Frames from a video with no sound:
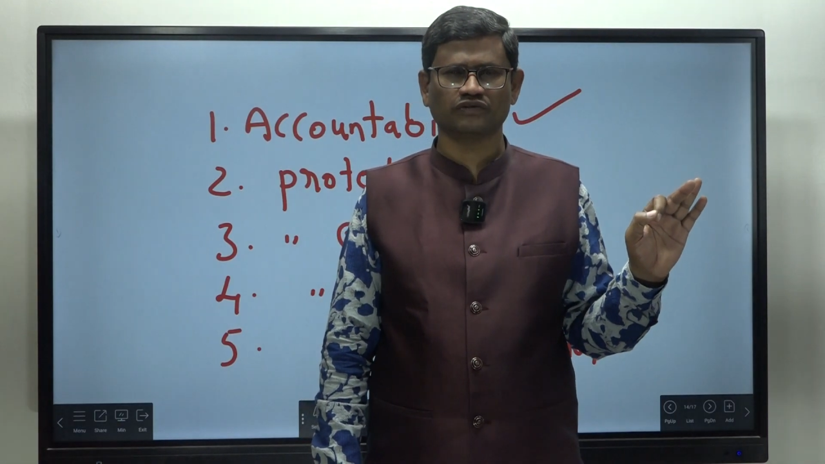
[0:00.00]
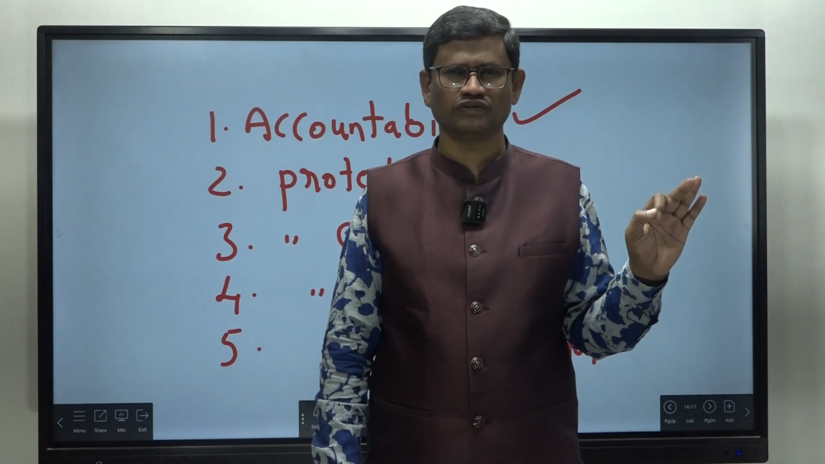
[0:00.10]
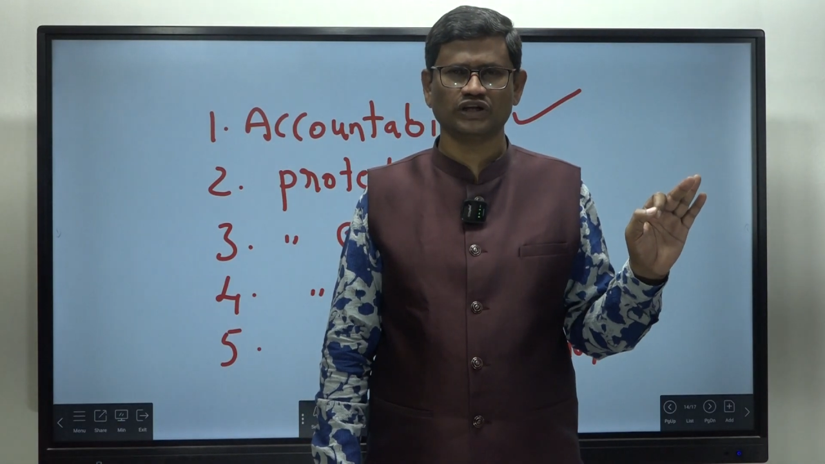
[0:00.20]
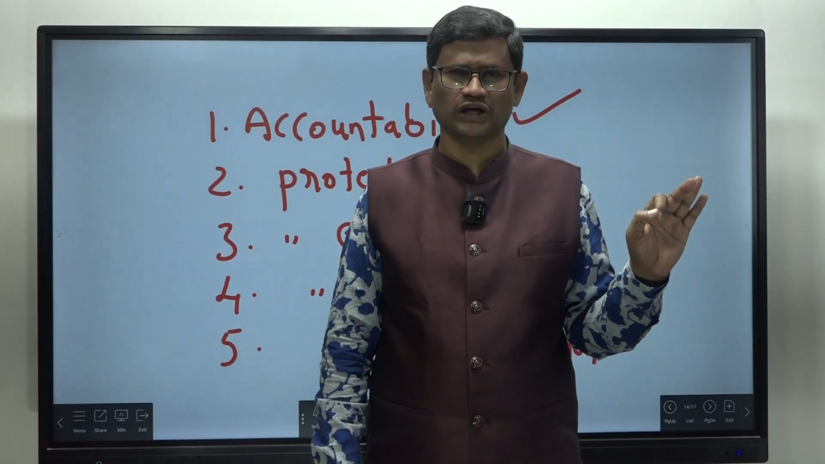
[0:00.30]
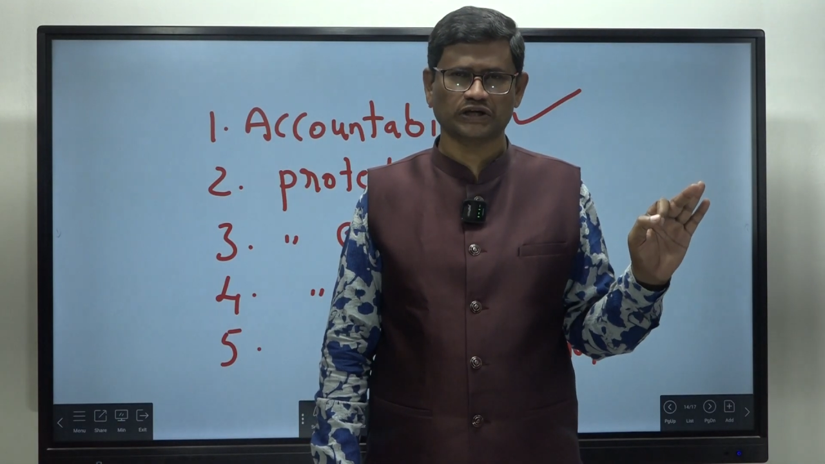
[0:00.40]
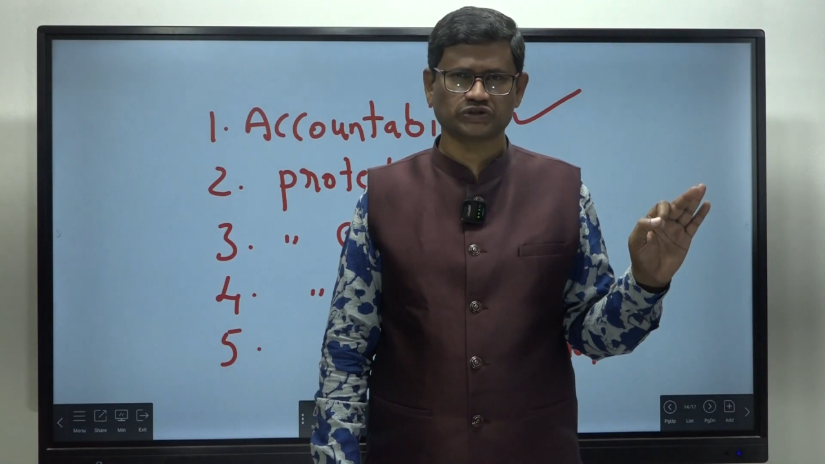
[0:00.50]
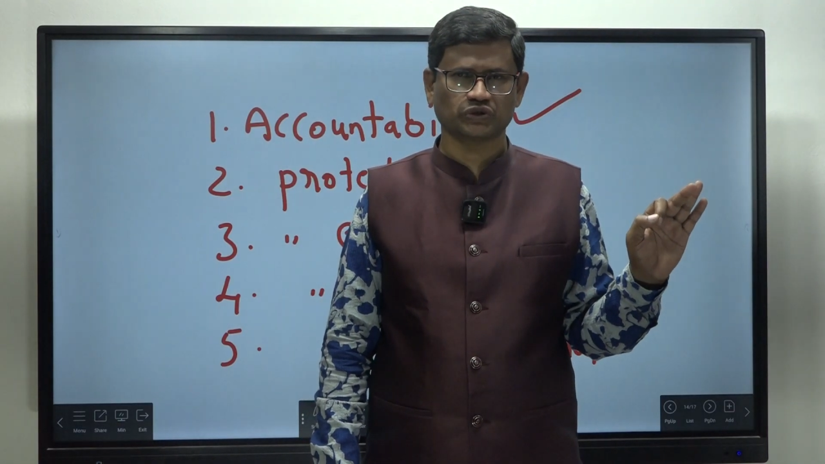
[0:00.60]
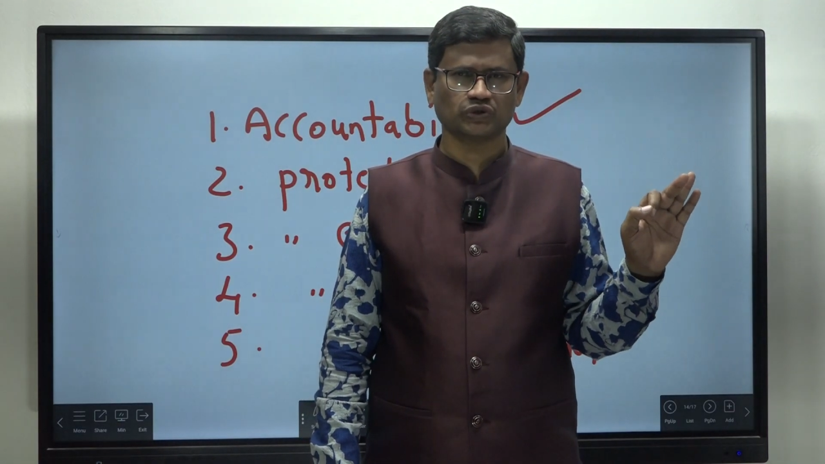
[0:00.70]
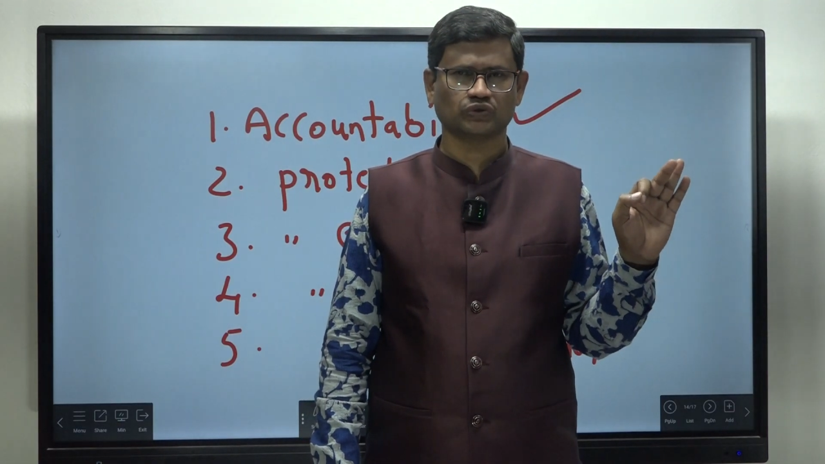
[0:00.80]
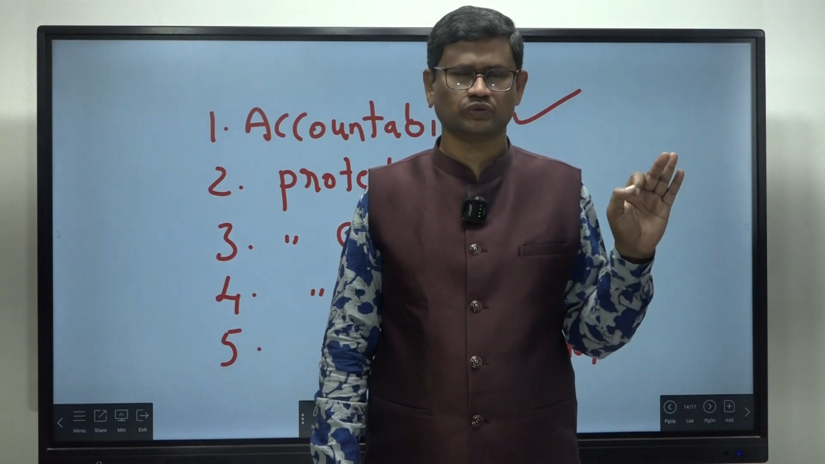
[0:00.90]
of the
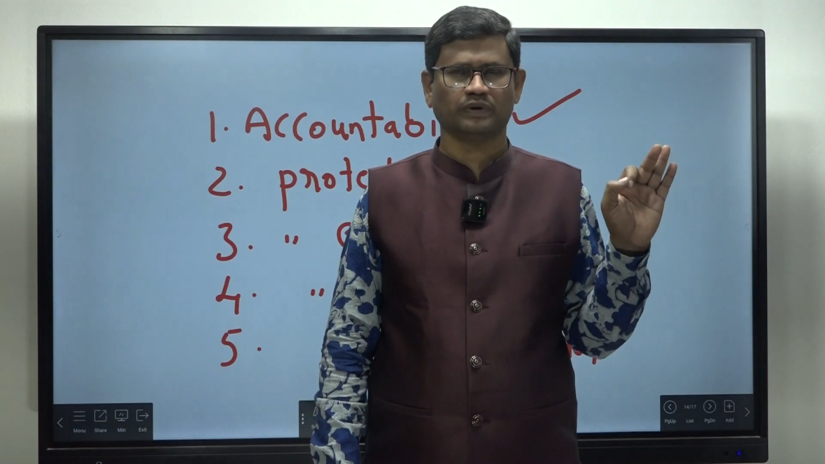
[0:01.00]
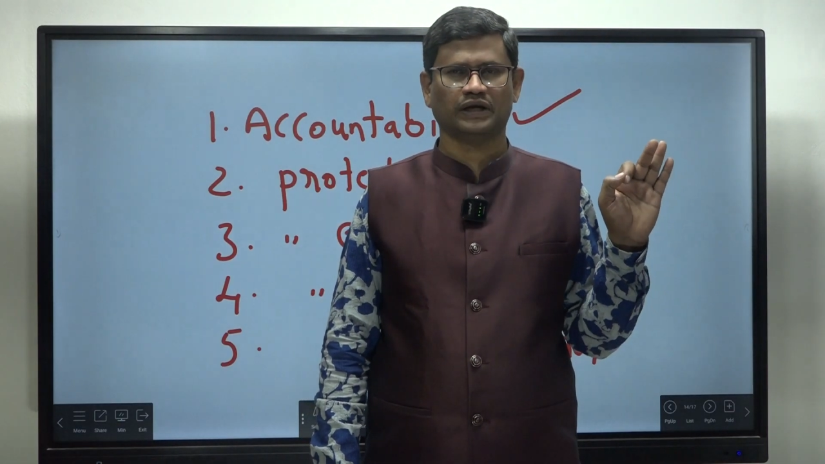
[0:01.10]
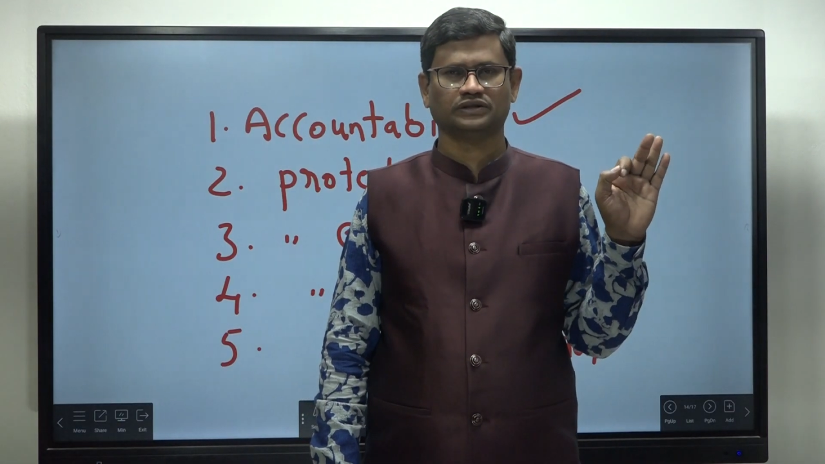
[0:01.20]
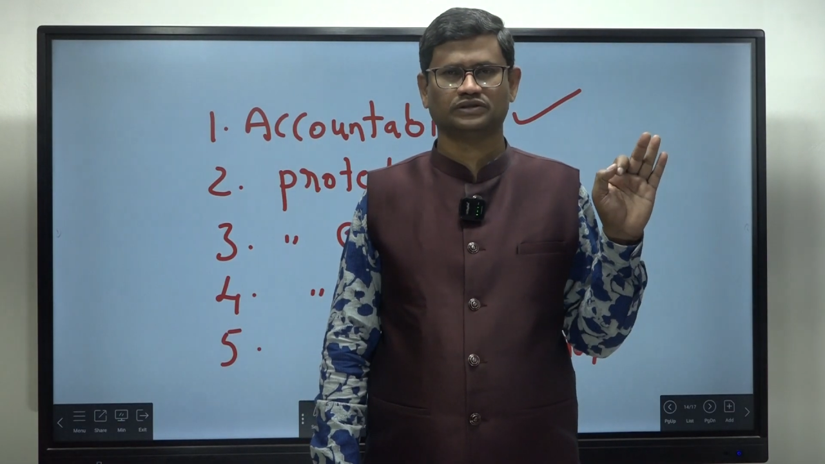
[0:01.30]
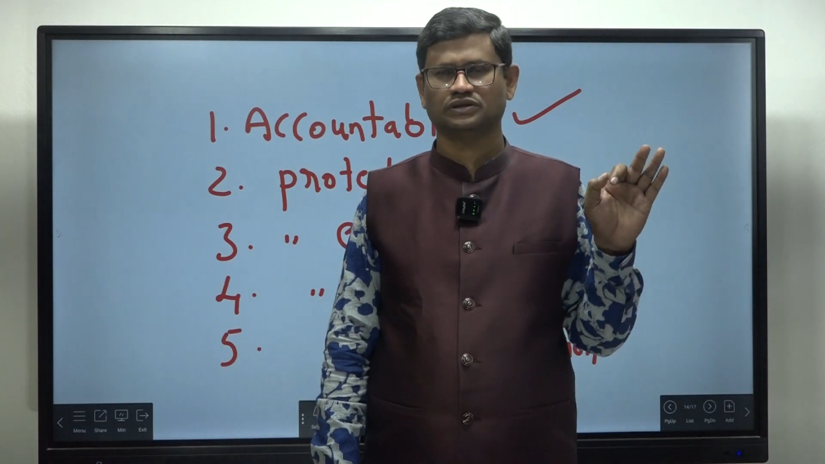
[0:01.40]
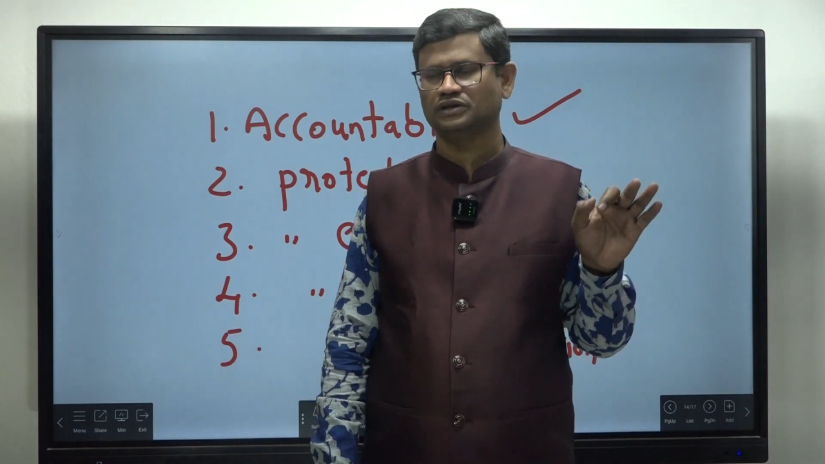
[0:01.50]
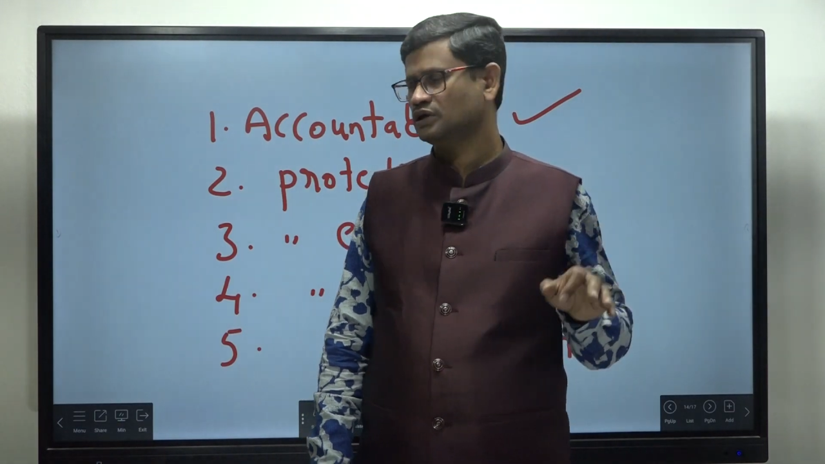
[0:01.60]
executive branch.